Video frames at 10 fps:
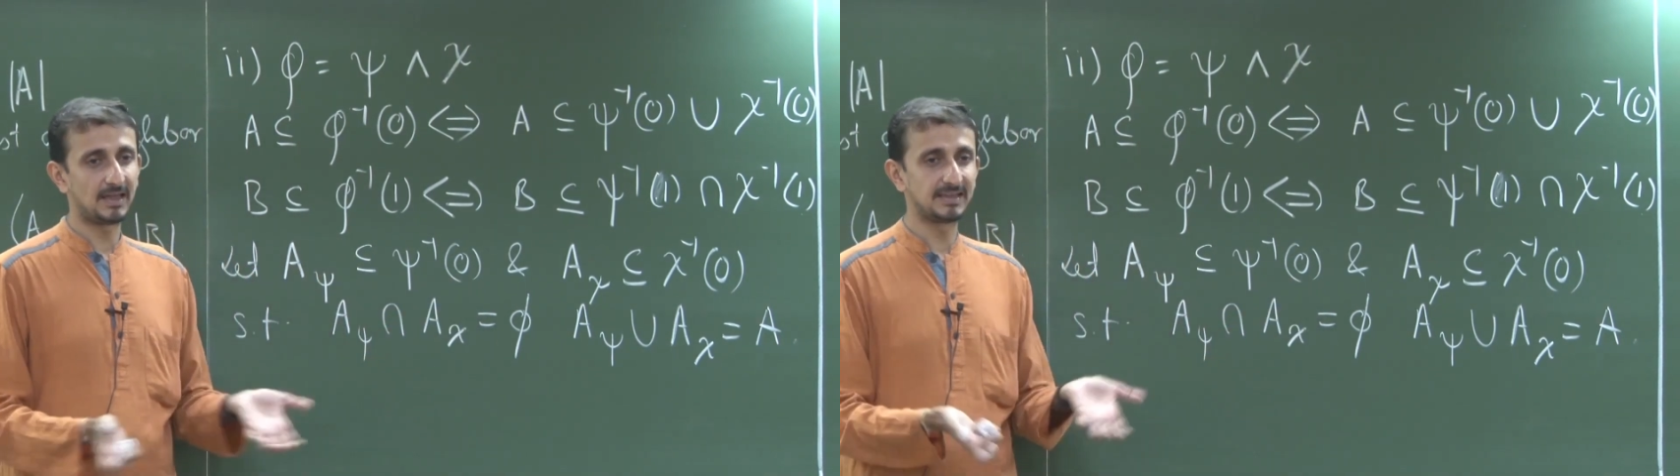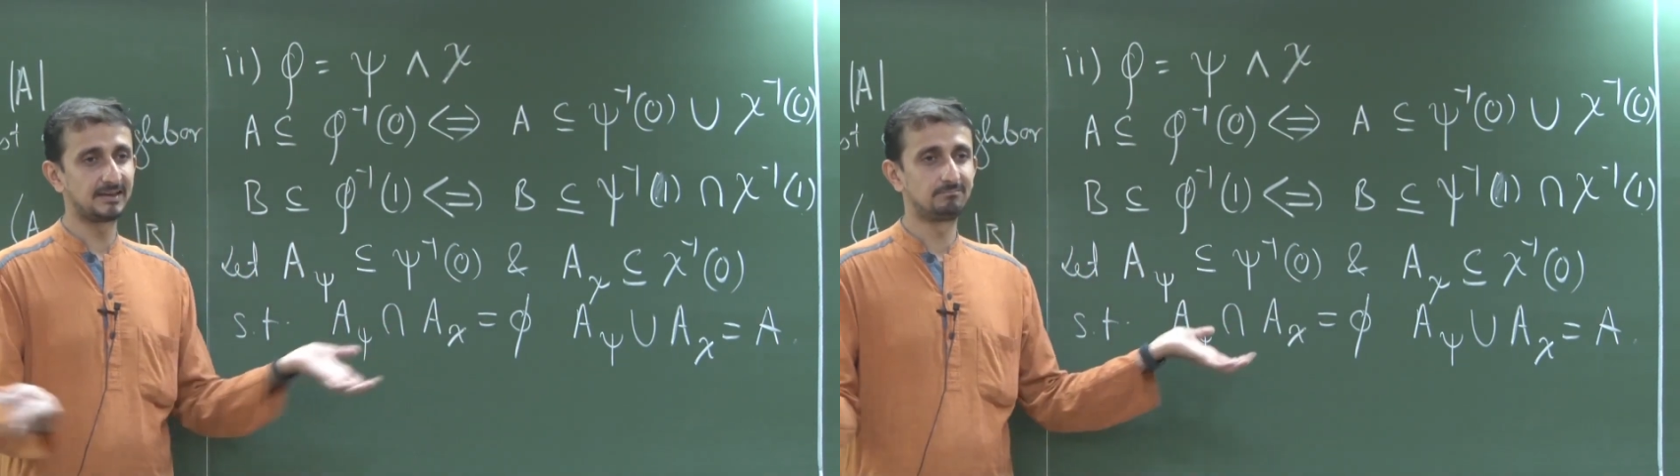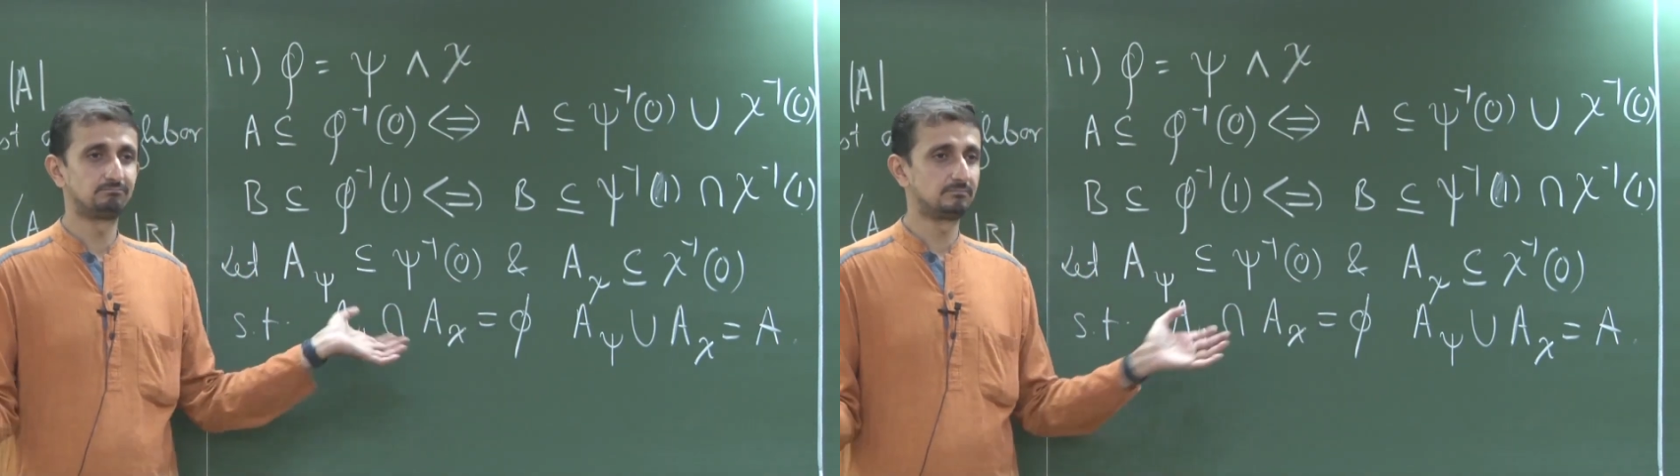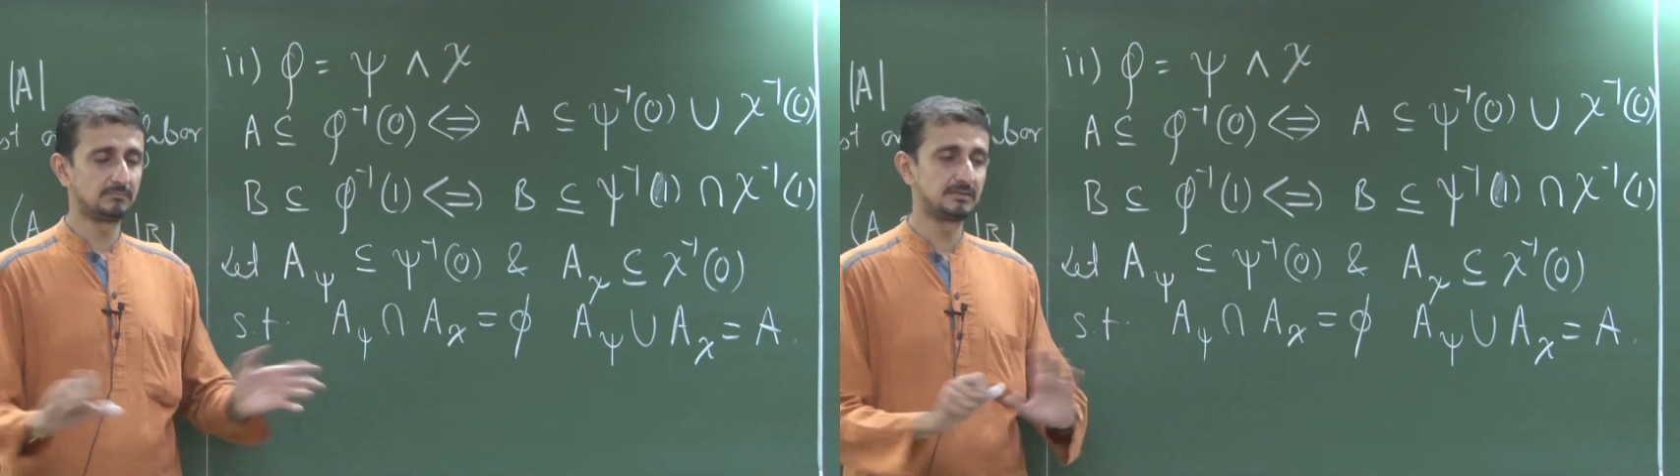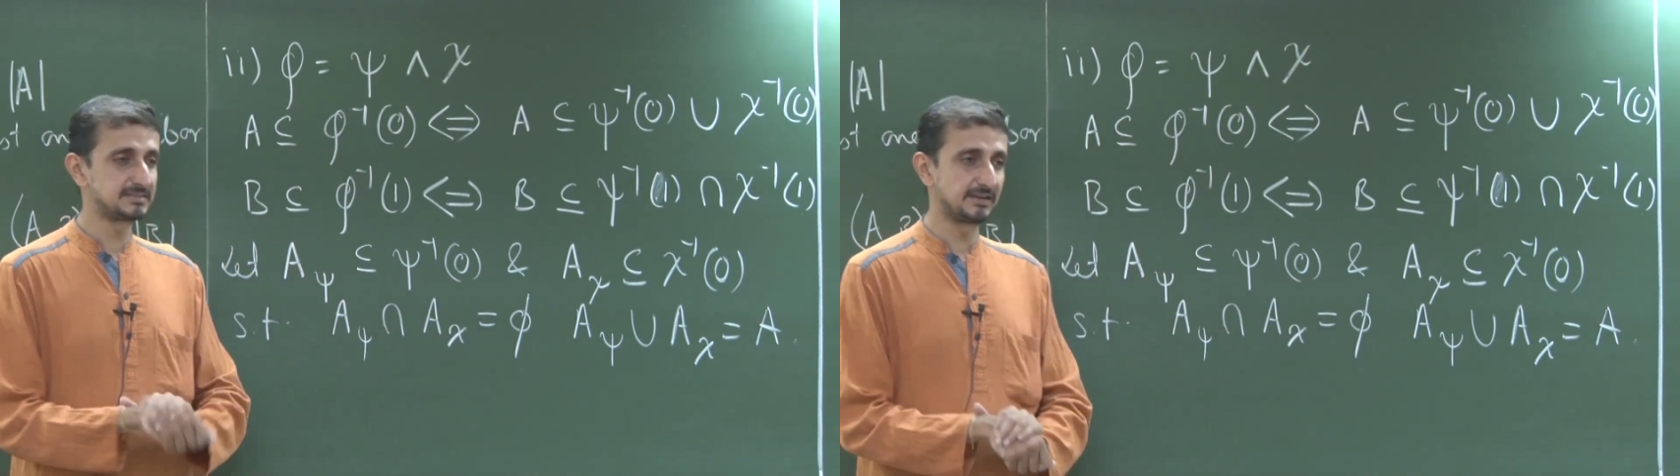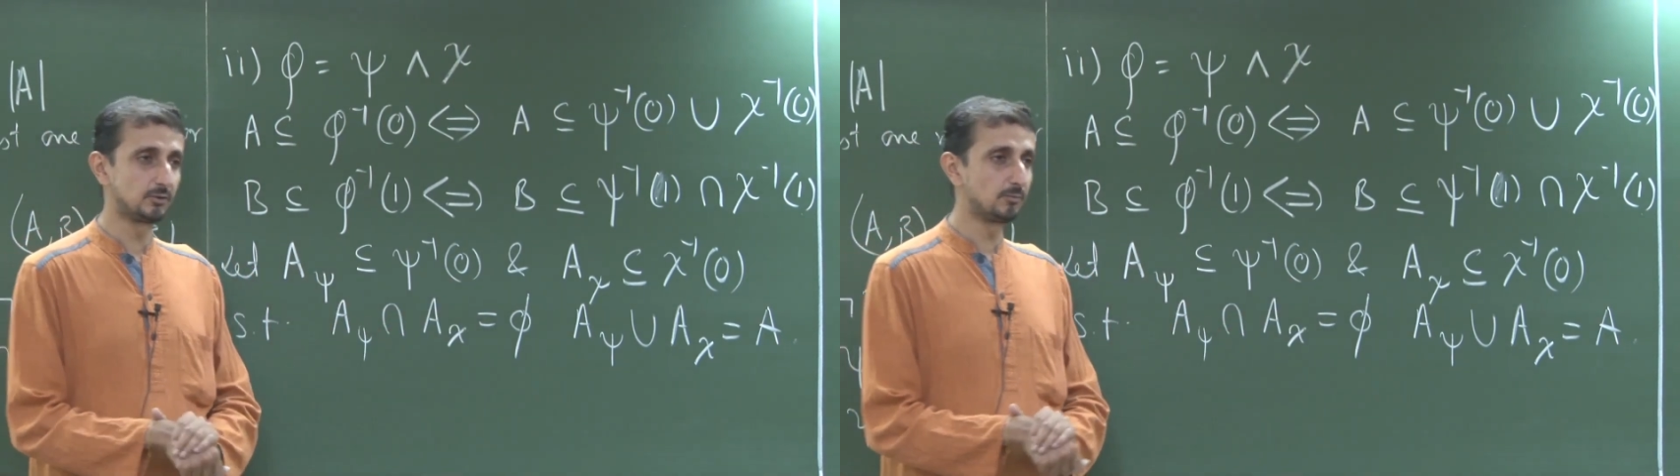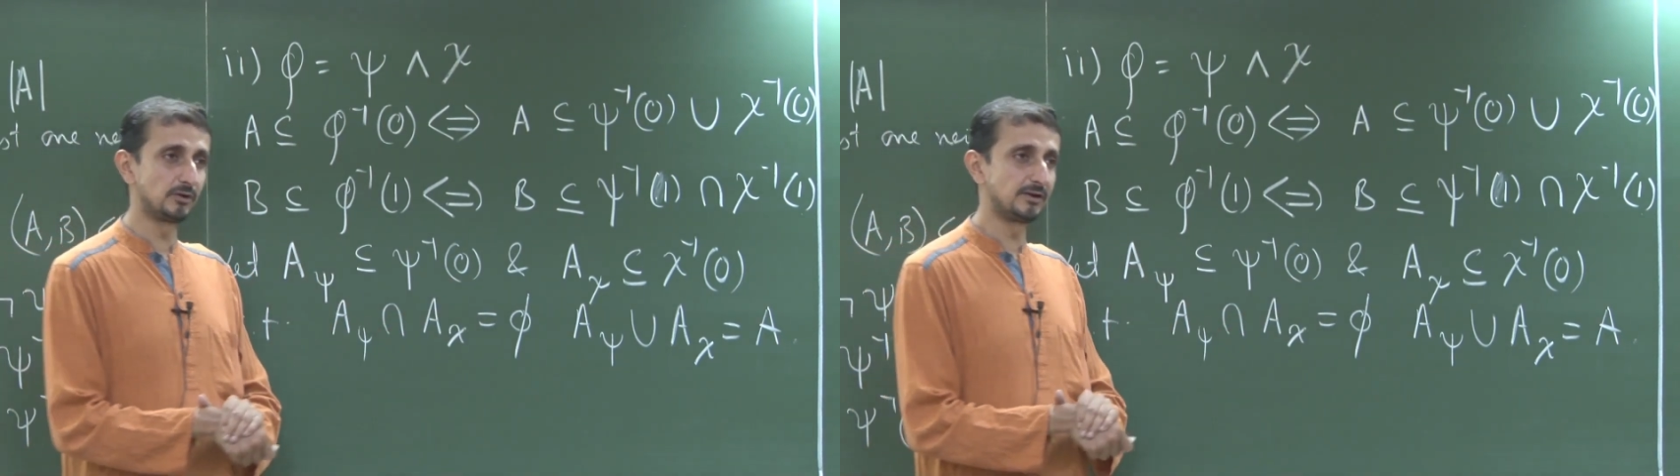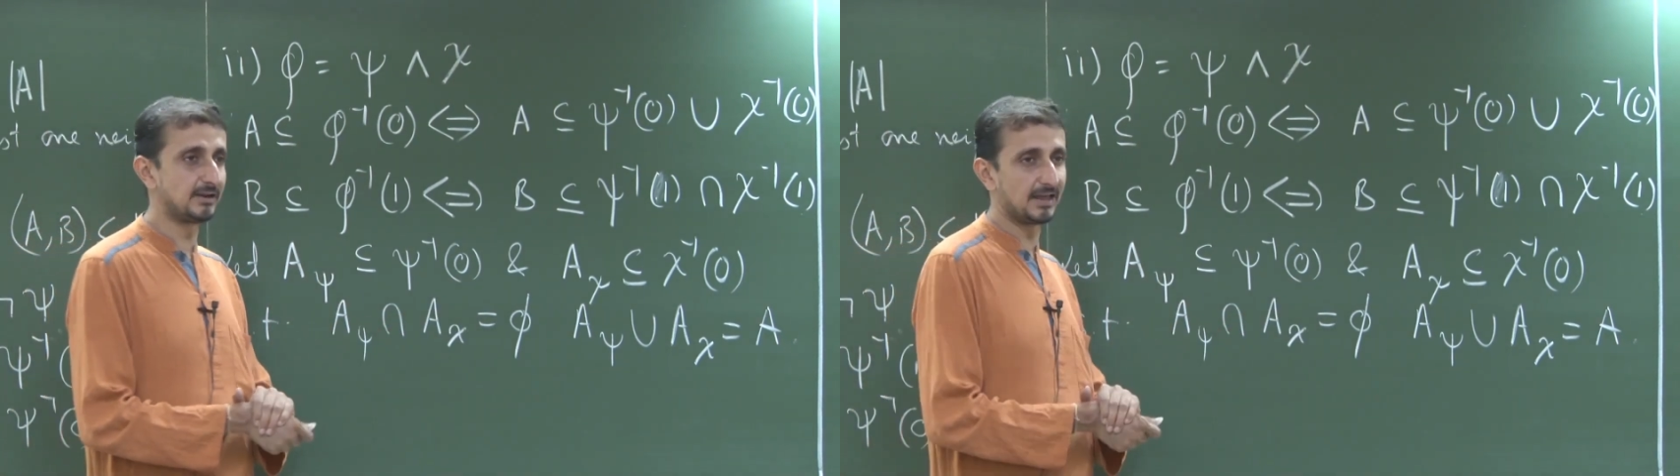I can decide to
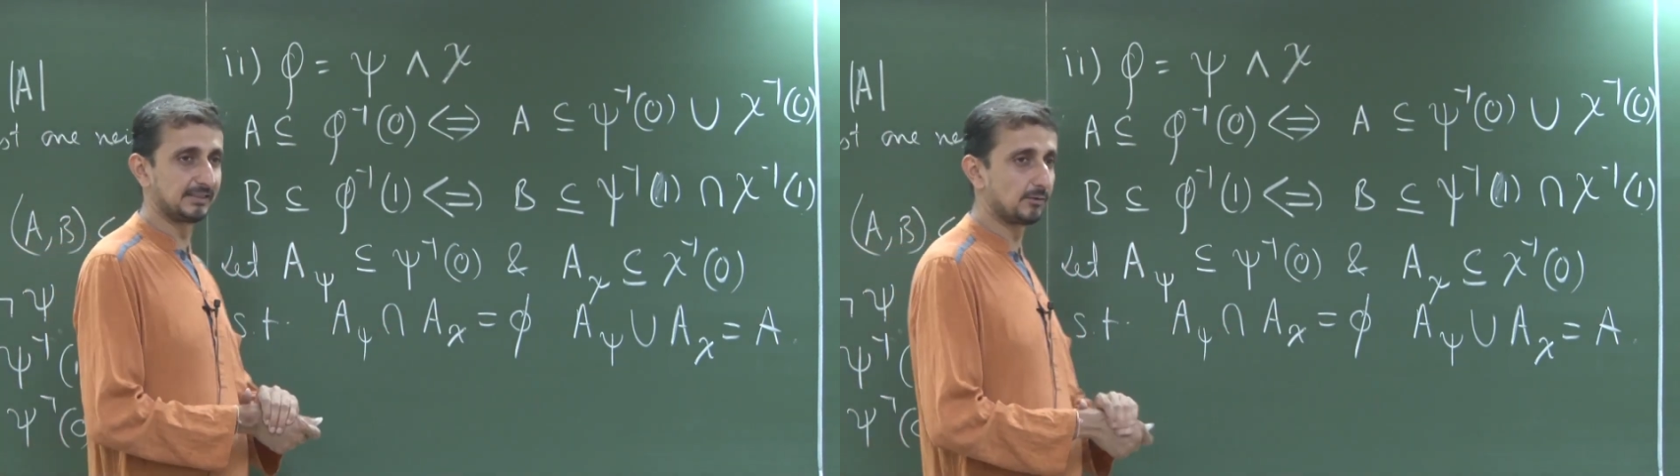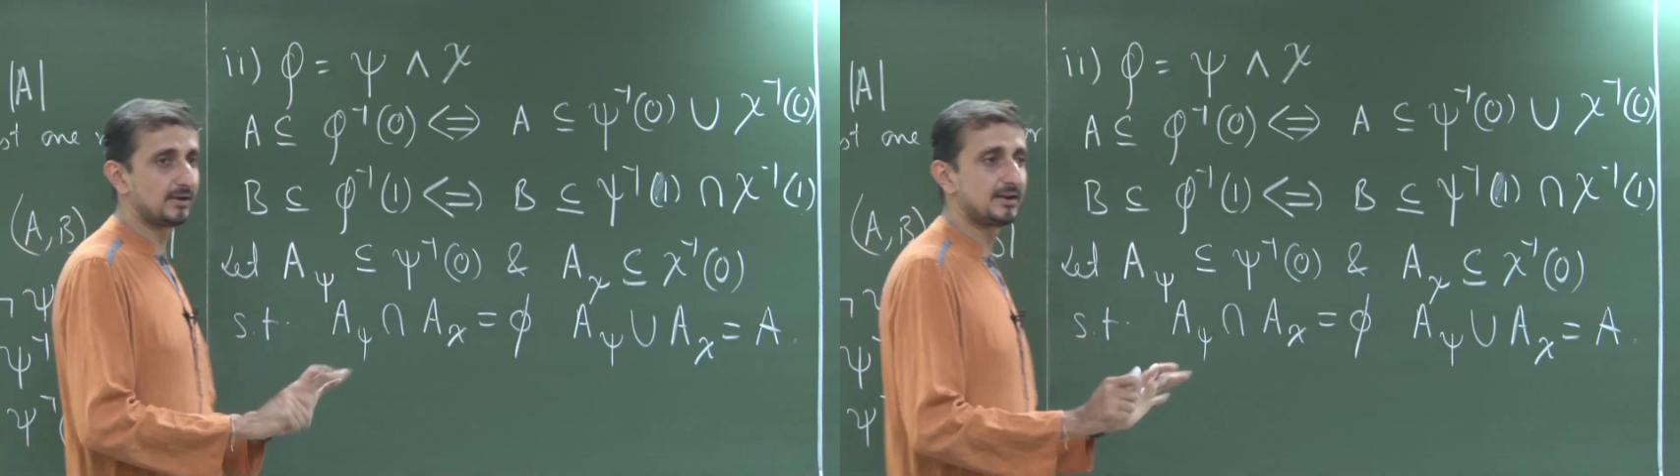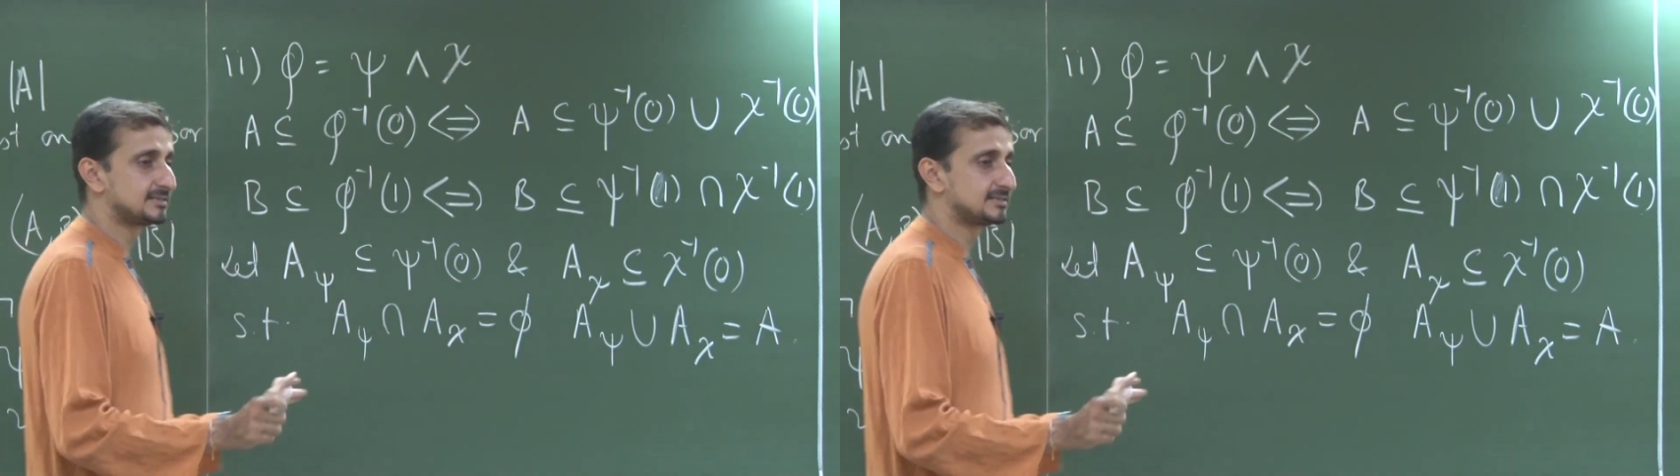put it in either one.